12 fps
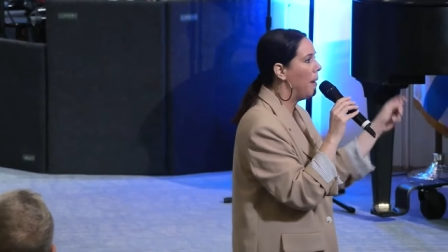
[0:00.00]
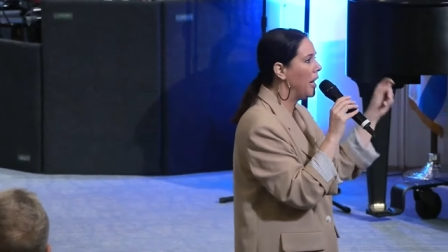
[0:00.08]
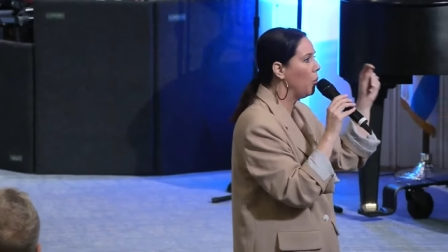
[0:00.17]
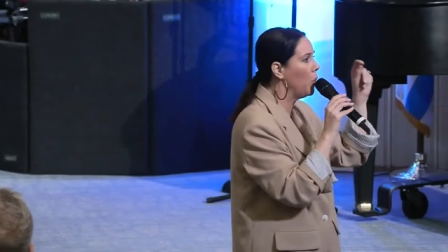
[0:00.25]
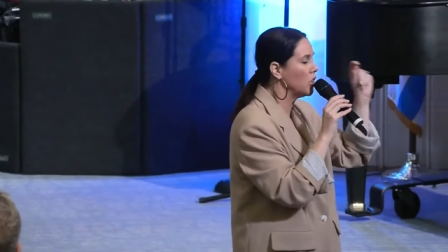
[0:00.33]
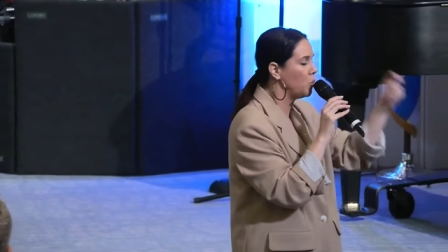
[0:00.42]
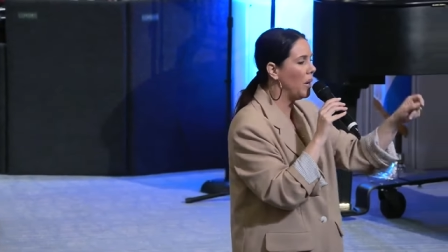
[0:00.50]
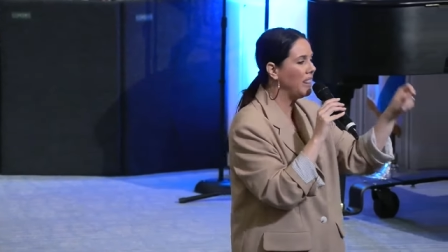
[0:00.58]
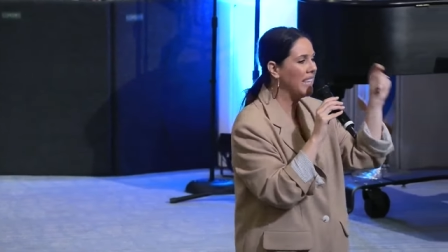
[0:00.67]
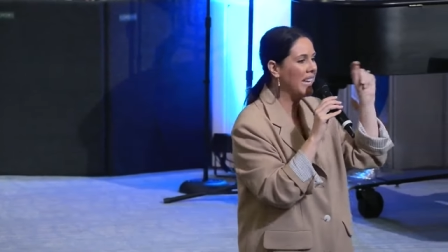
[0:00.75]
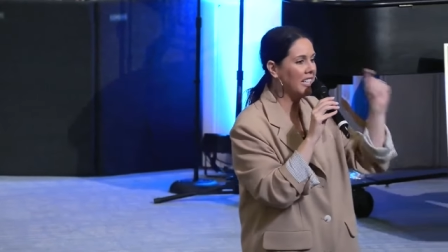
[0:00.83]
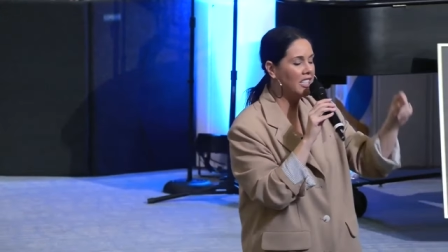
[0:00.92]
But it was
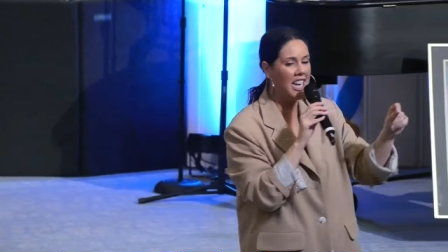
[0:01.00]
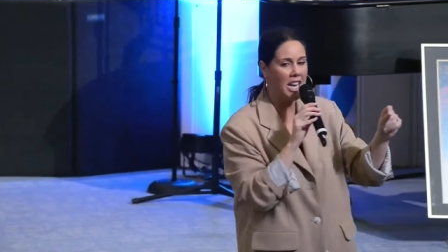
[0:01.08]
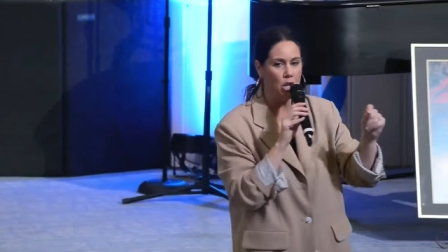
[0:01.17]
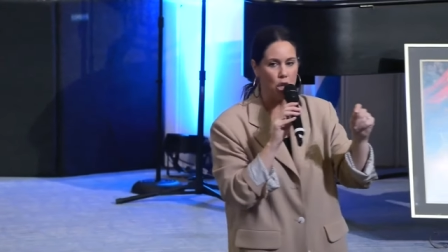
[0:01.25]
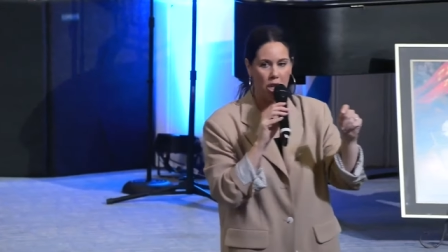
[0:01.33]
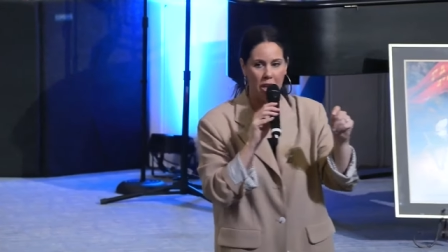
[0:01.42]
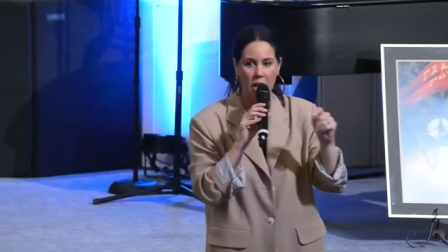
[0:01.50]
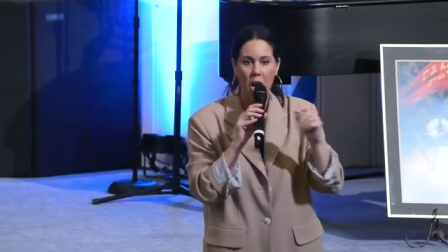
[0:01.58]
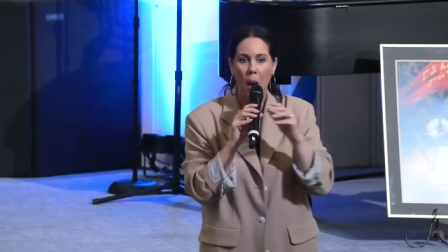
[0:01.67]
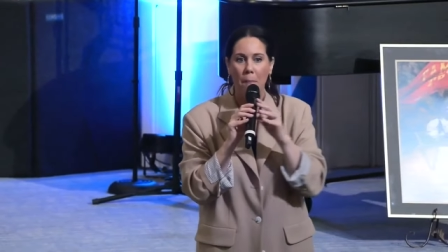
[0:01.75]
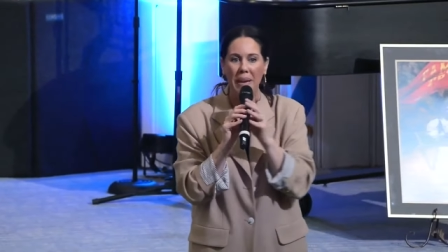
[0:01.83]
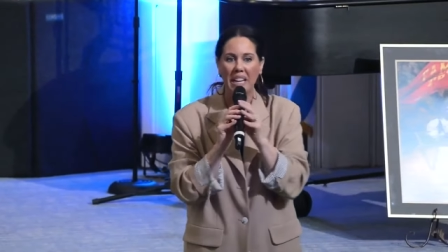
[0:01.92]
with the intention
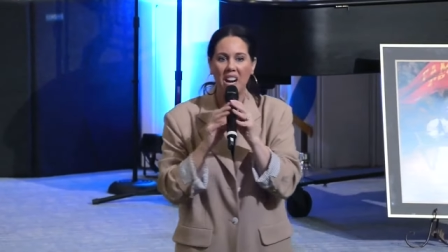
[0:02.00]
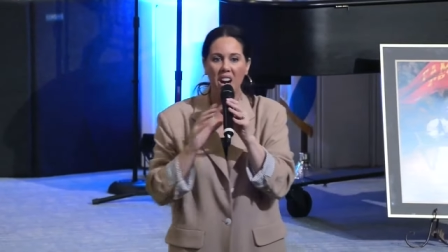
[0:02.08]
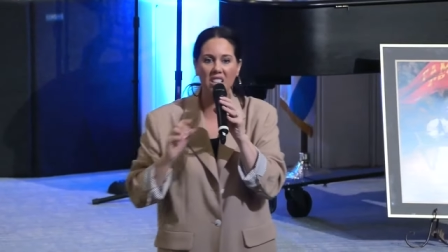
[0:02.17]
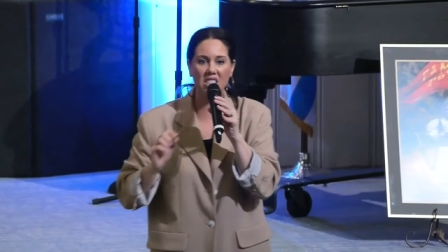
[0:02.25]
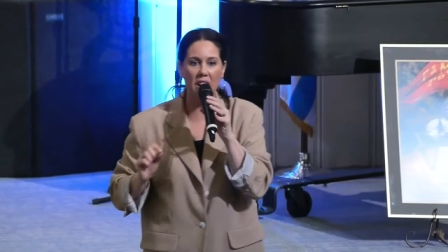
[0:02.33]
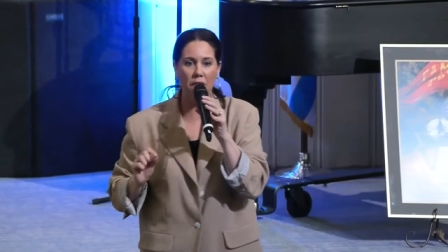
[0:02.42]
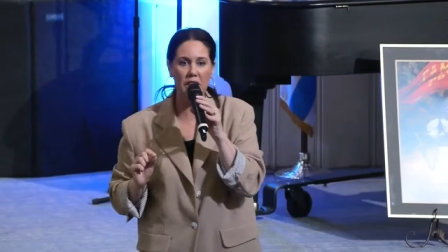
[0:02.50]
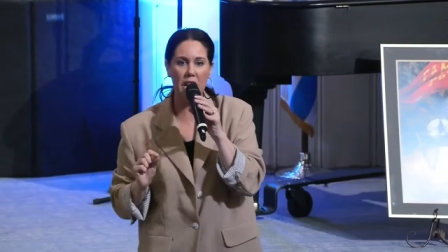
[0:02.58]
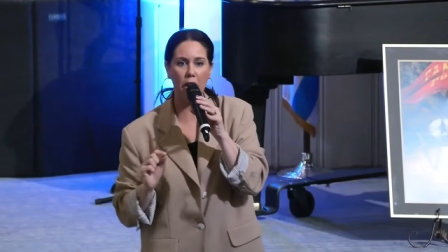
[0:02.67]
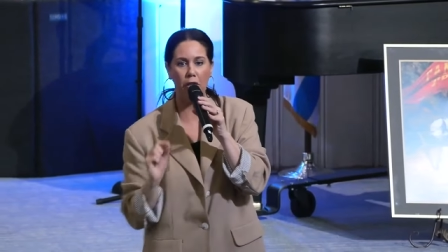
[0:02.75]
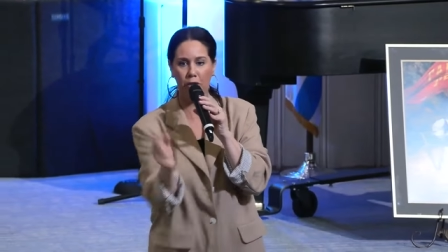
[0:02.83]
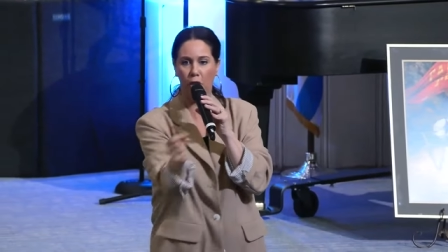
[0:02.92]
because of
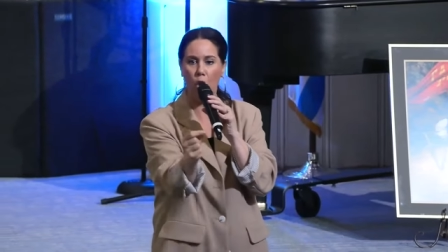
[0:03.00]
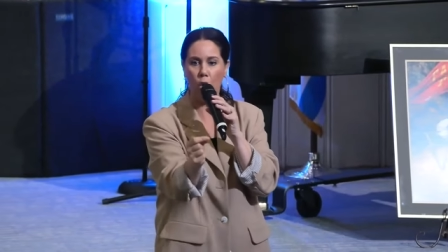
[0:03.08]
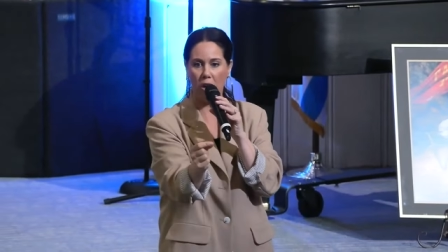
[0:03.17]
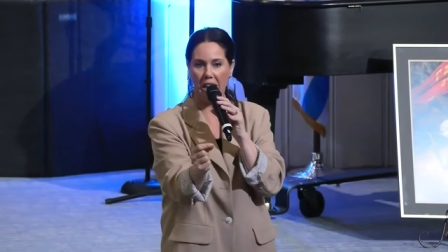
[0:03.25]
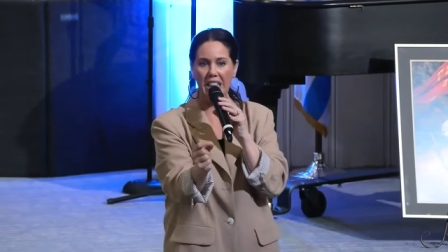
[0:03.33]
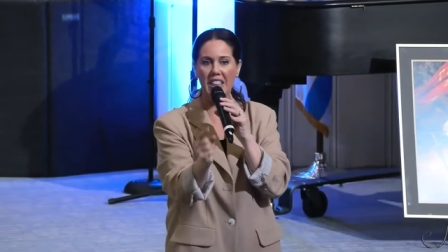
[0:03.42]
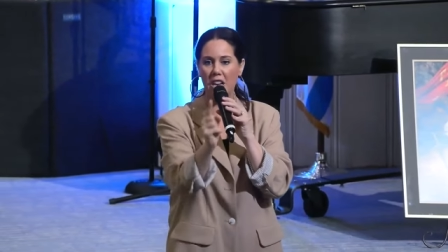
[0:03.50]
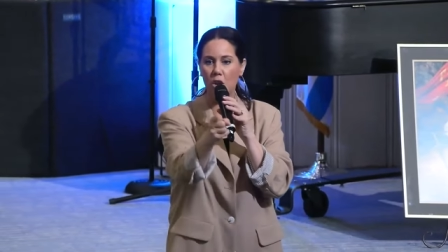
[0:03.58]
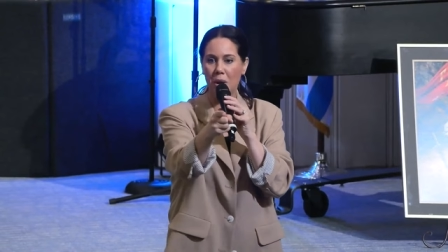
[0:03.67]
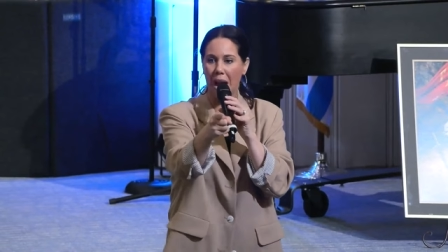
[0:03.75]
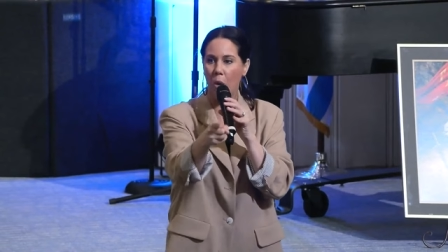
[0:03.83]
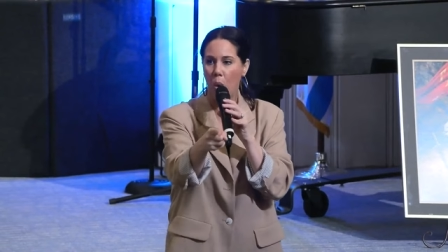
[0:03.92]
the authority that
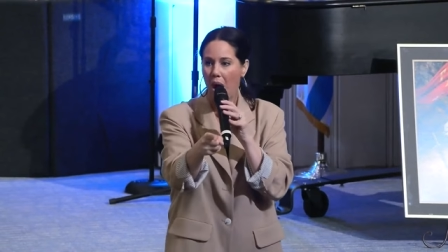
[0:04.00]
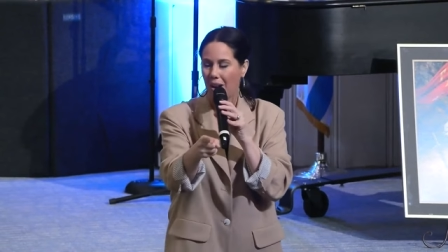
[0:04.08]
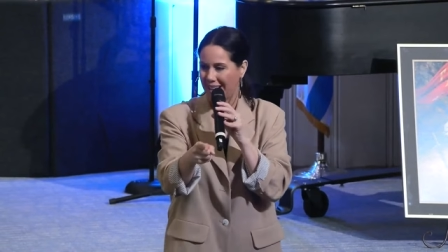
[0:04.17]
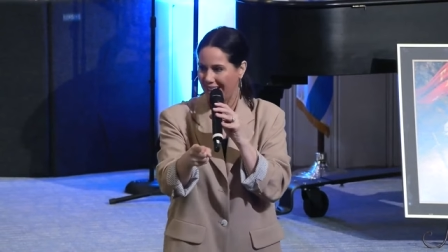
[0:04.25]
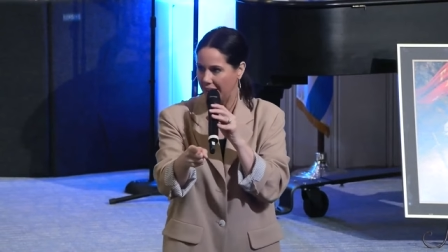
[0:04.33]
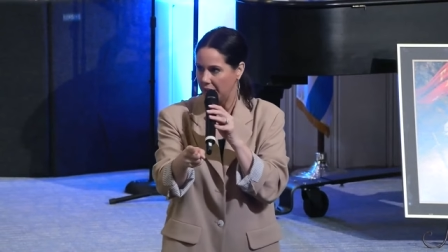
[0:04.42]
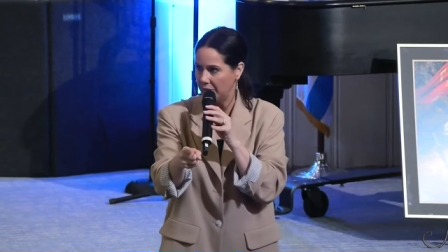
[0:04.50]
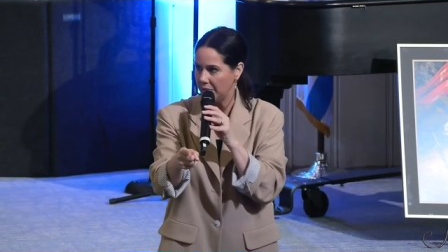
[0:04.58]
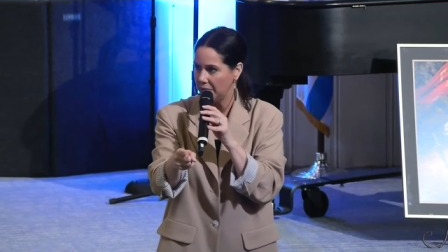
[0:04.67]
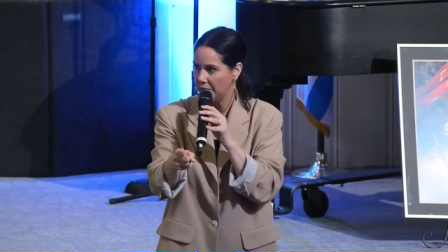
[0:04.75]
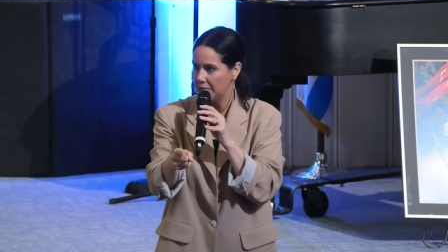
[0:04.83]
you now walk in.